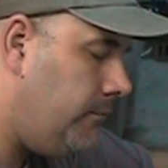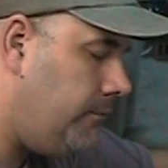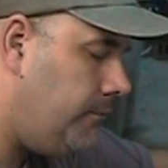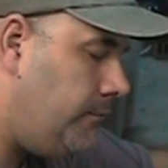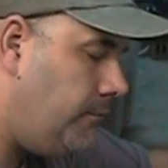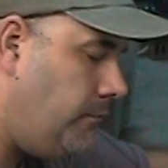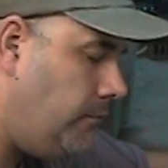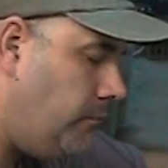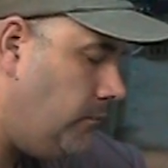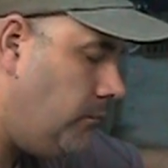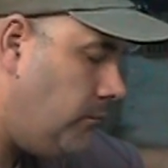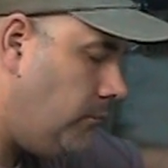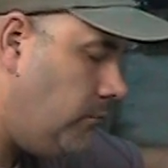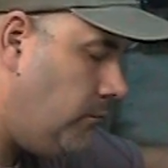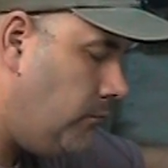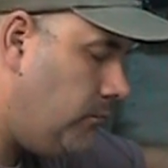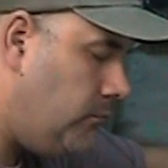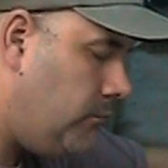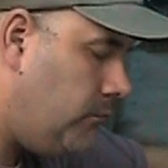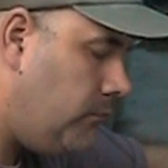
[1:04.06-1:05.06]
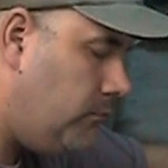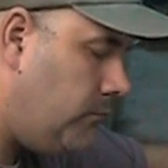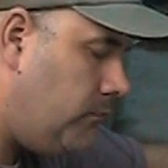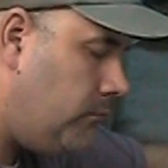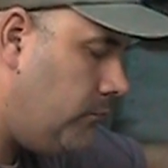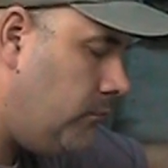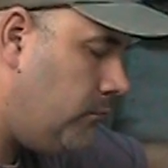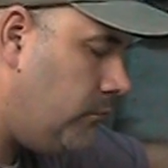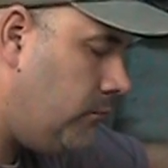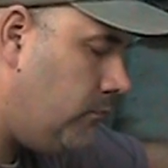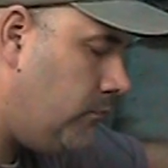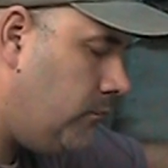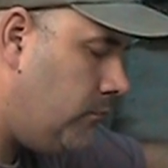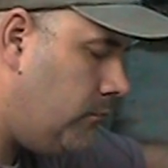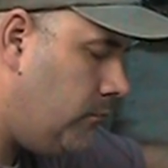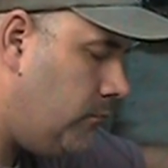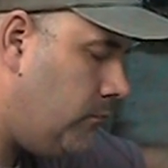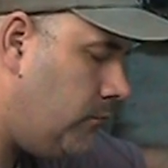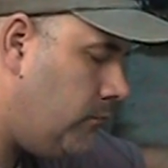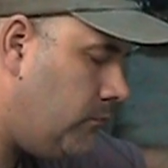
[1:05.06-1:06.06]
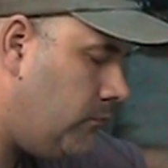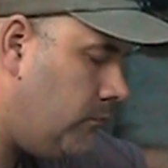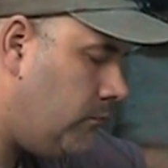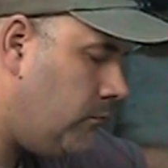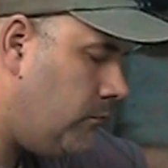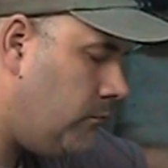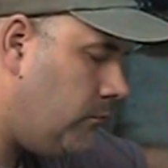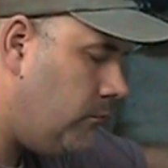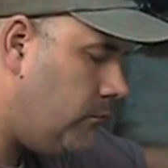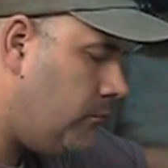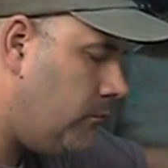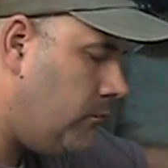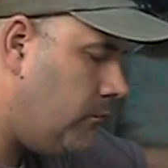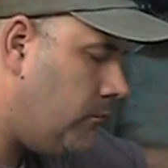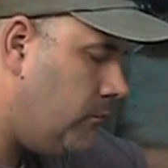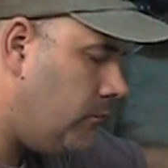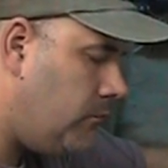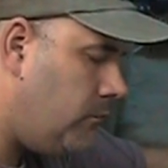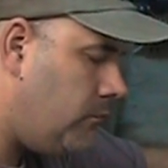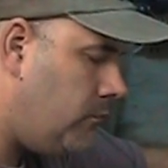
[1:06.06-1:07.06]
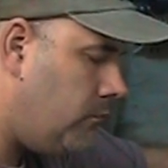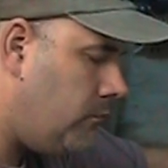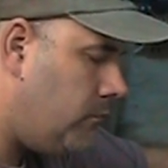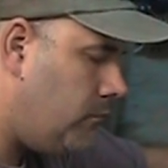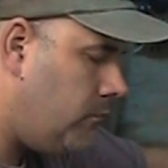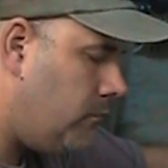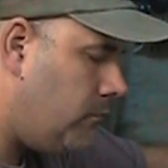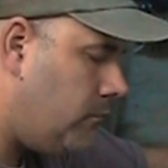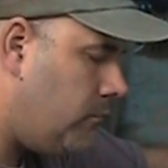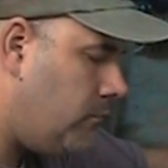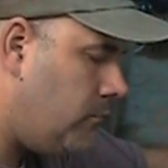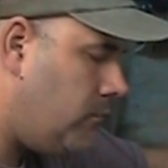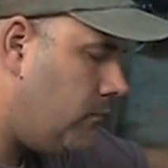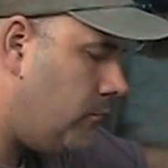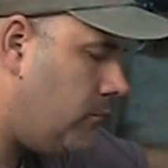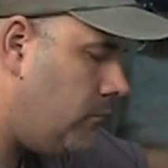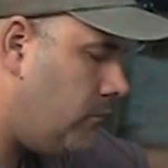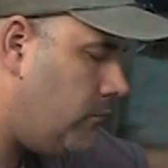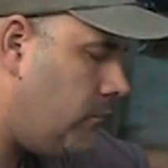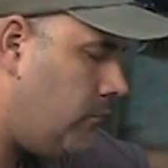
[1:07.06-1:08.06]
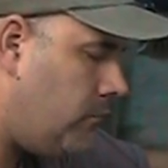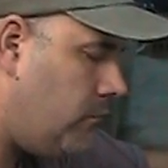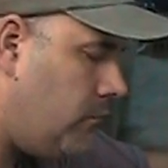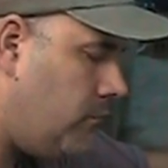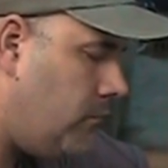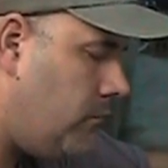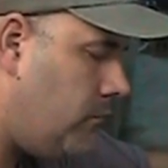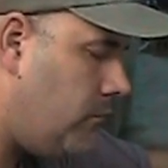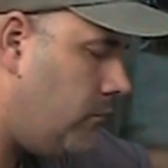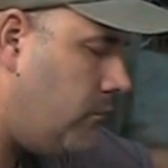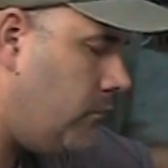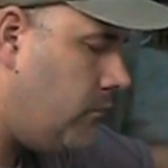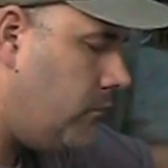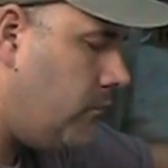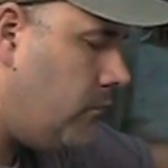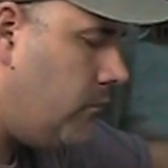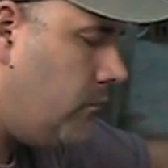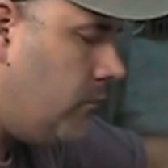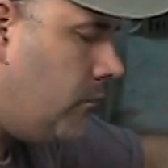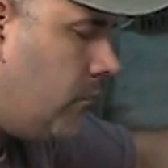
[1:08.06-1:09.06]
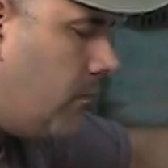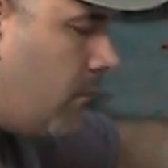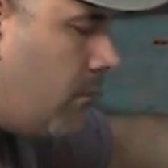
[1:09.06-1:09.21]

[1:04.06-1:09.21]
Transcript: (silence)